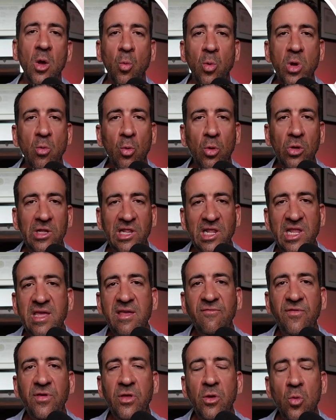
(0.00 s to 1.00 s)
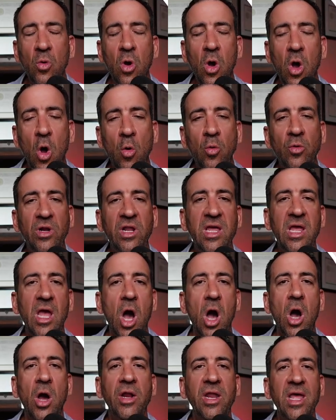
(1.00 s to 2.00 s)
we will leave you only
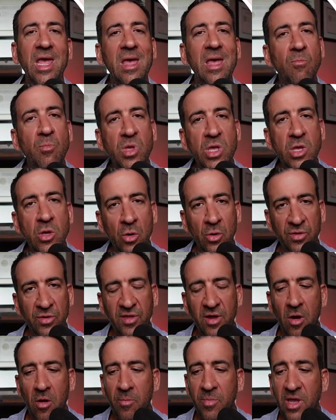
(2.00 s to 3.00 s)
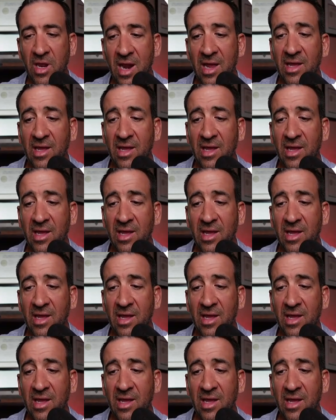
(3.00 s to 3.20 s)
on immunotherapy.